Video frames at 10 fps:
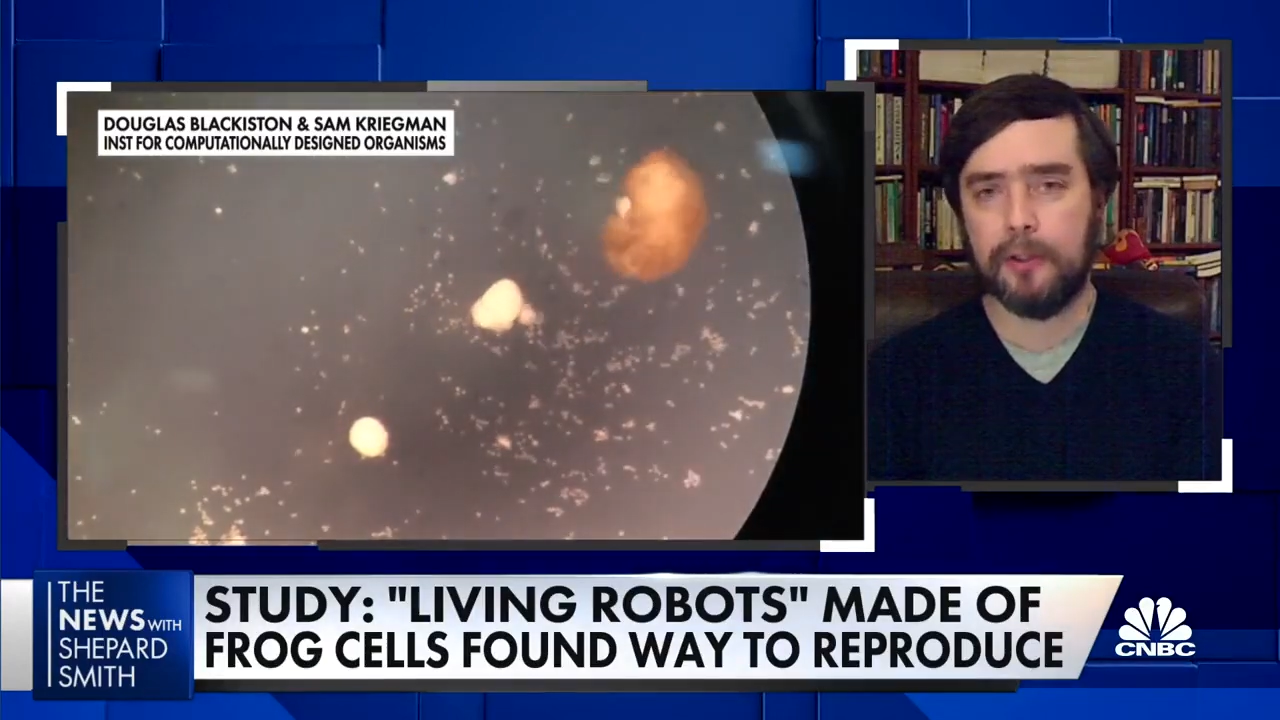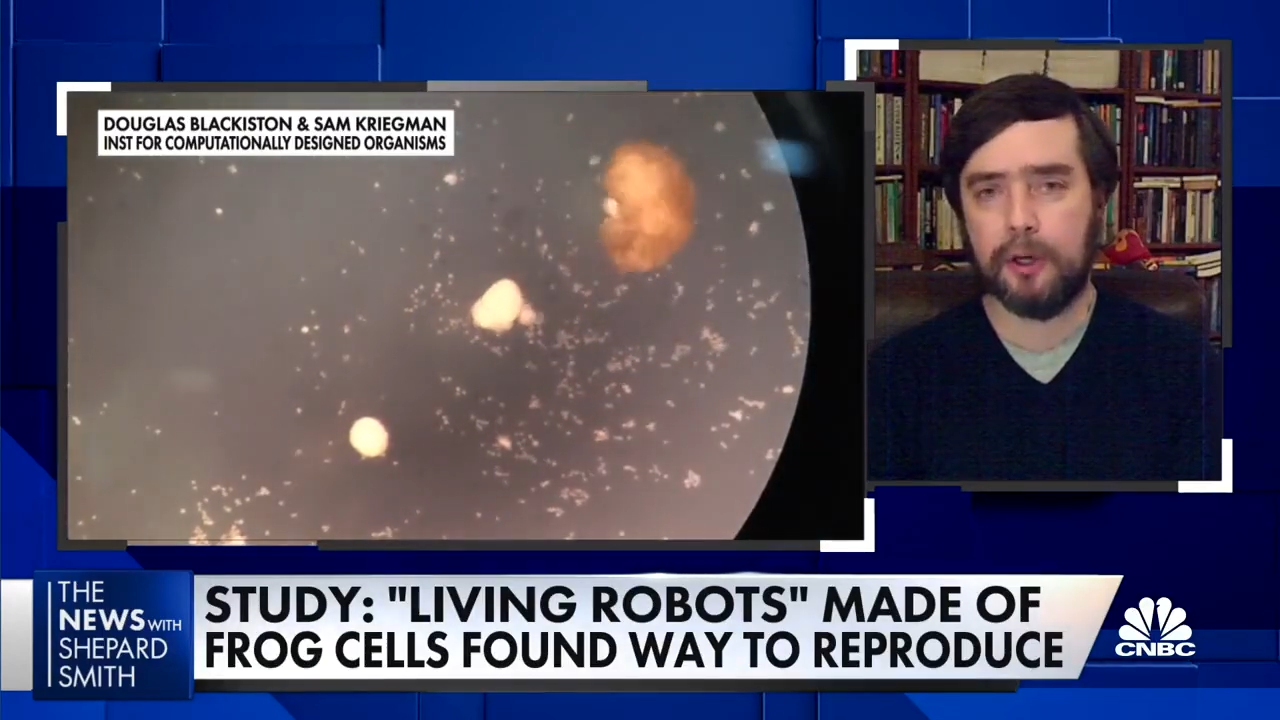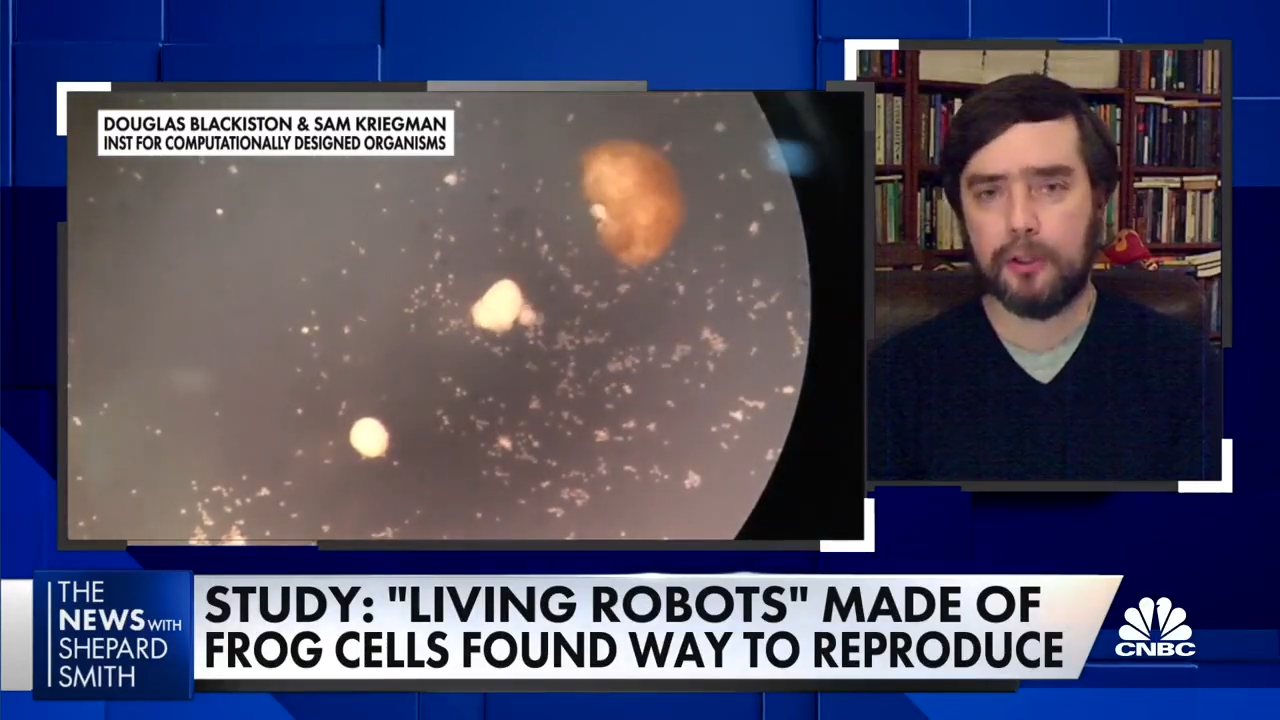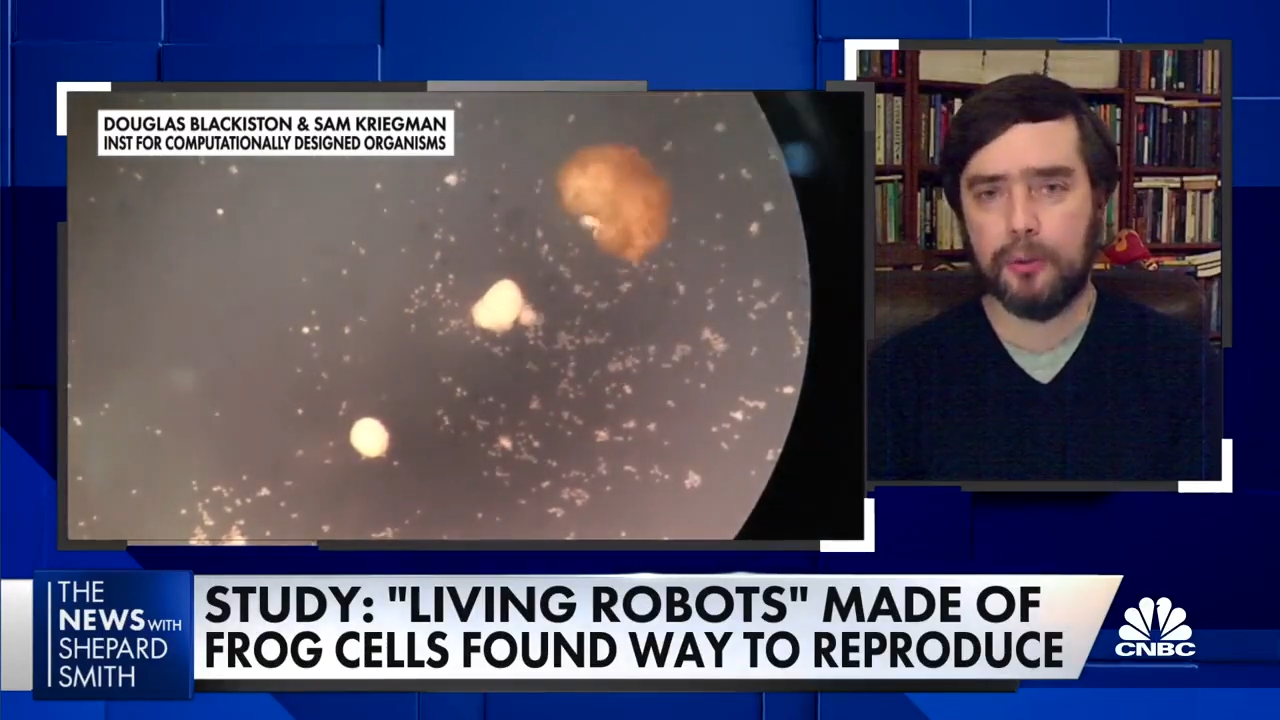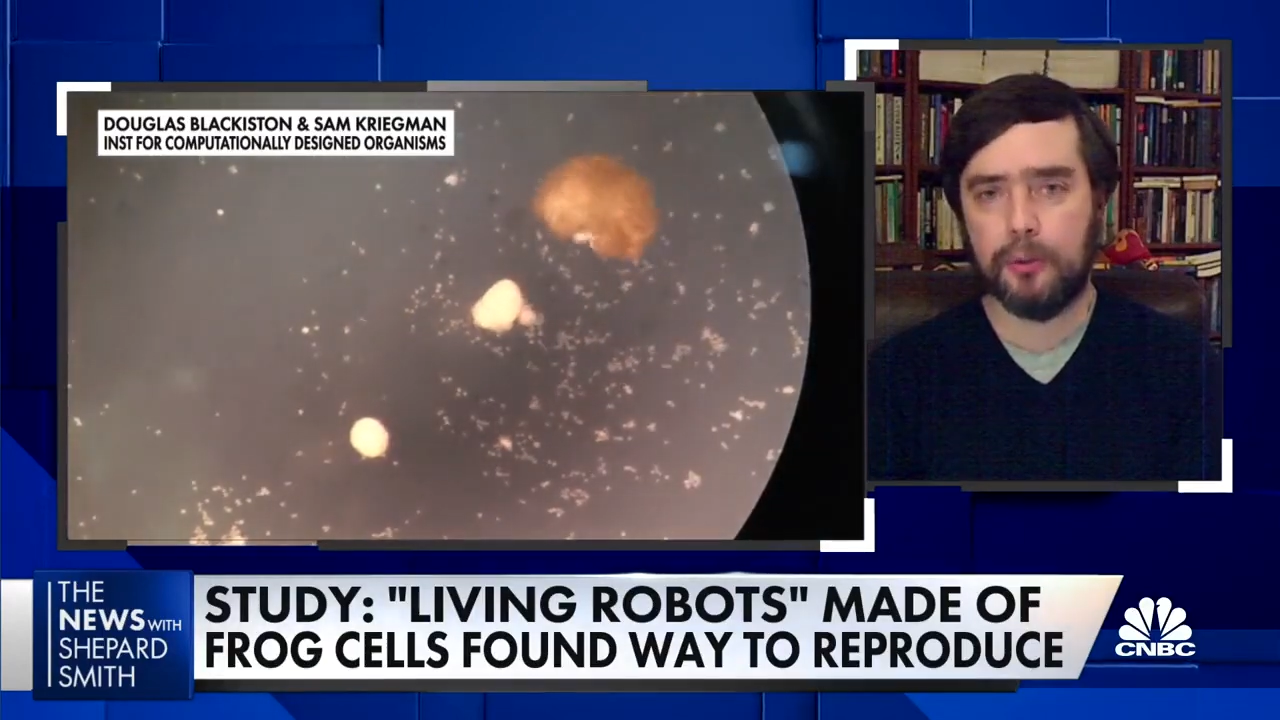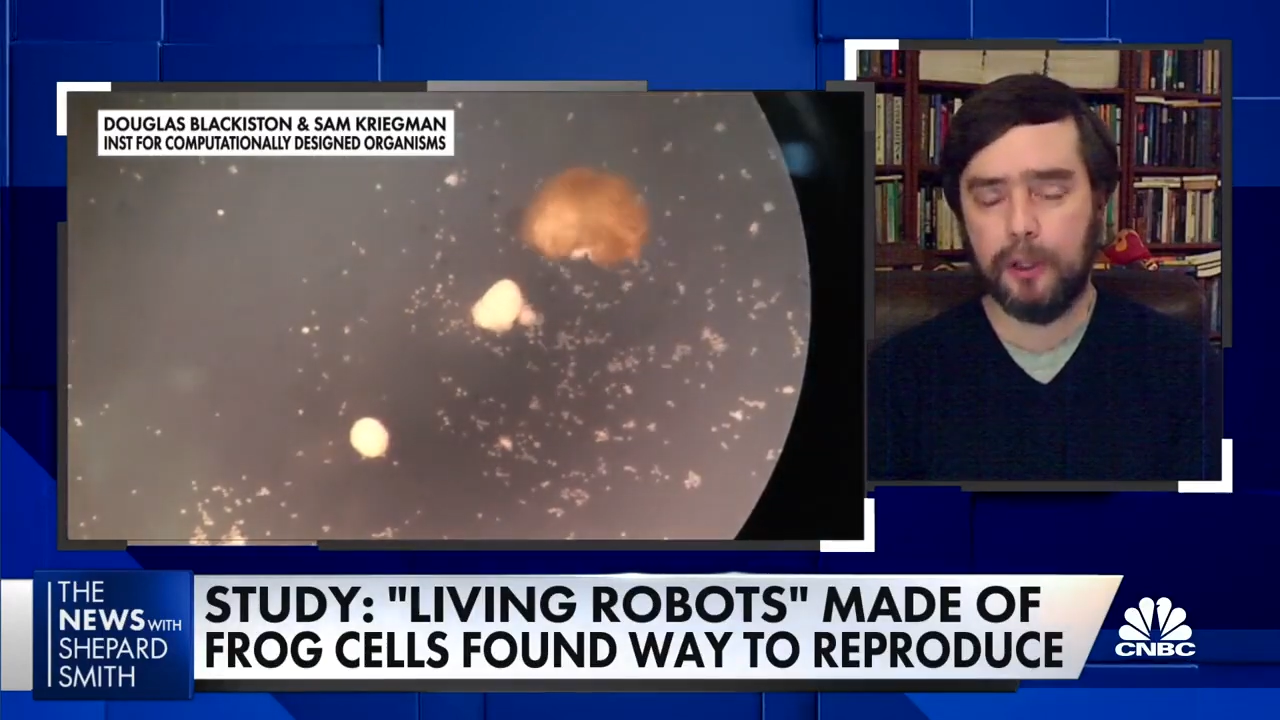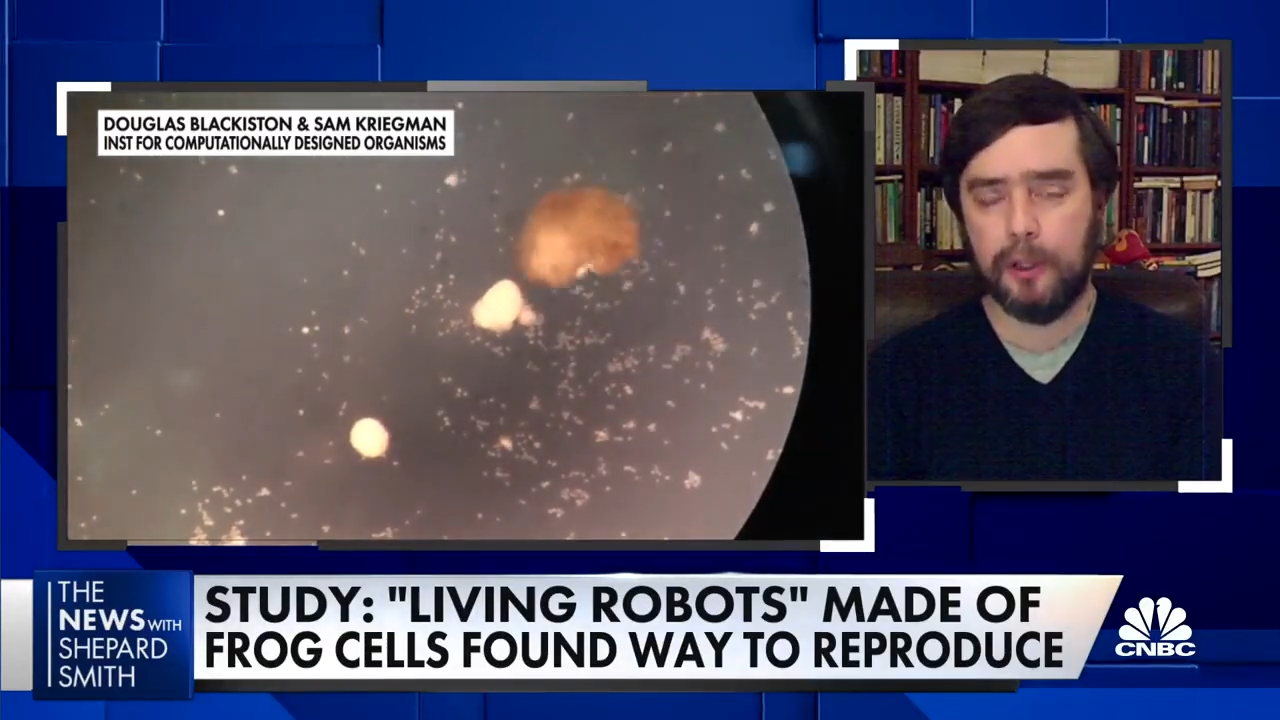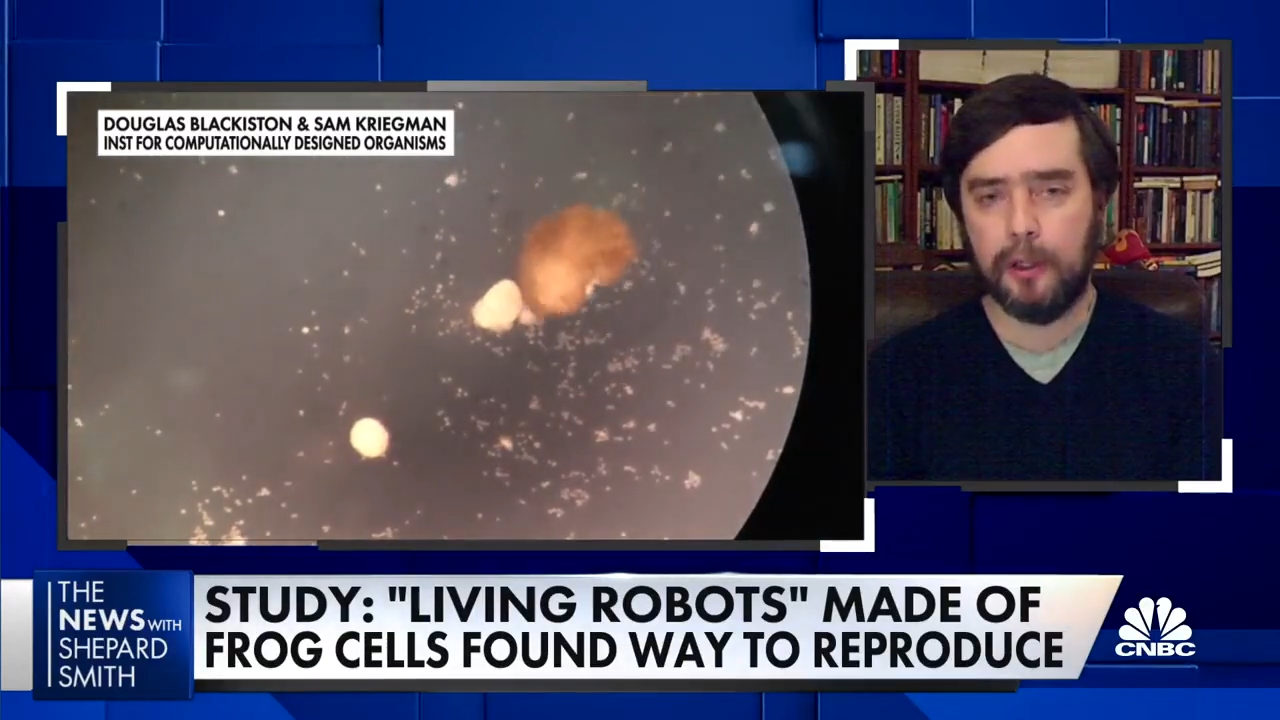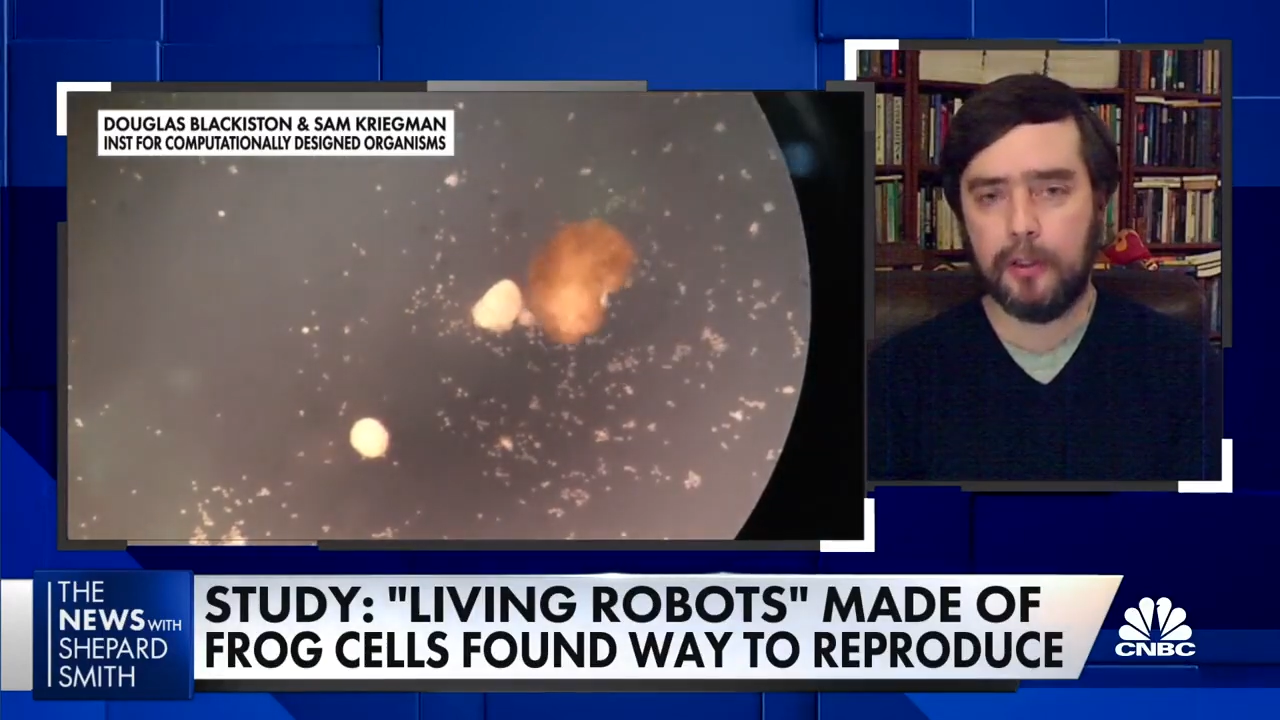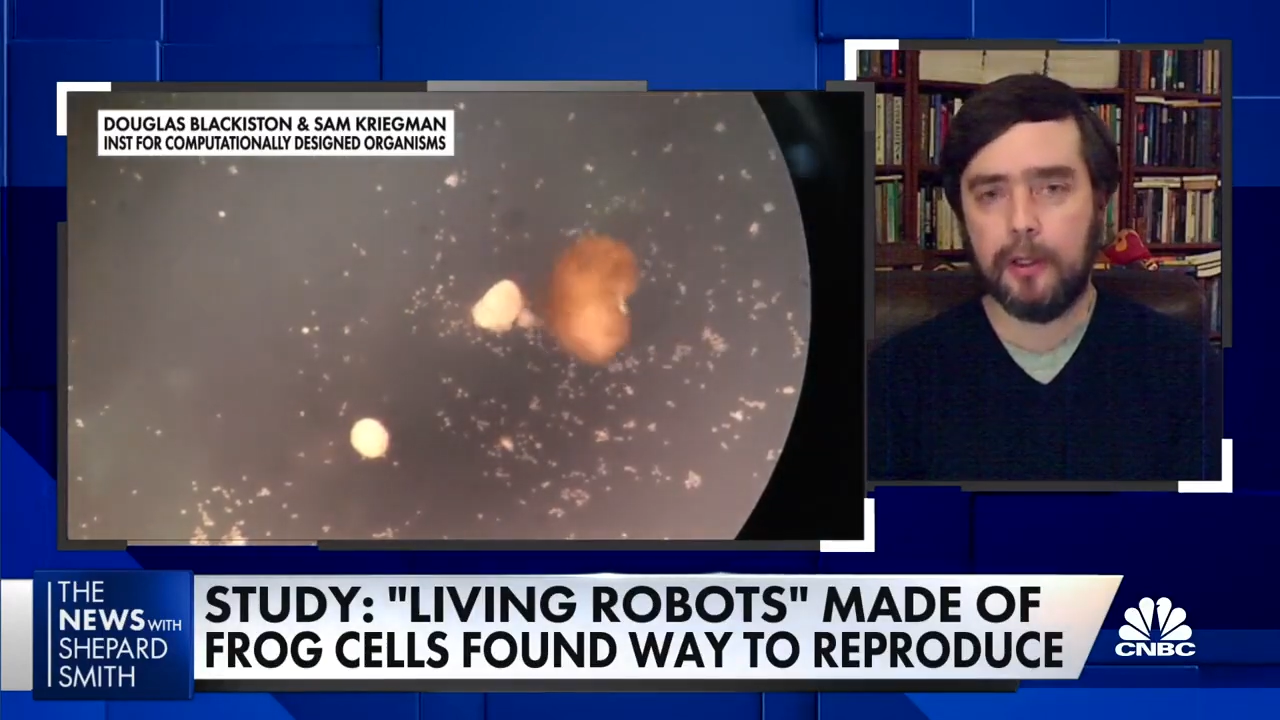Joshua Bongard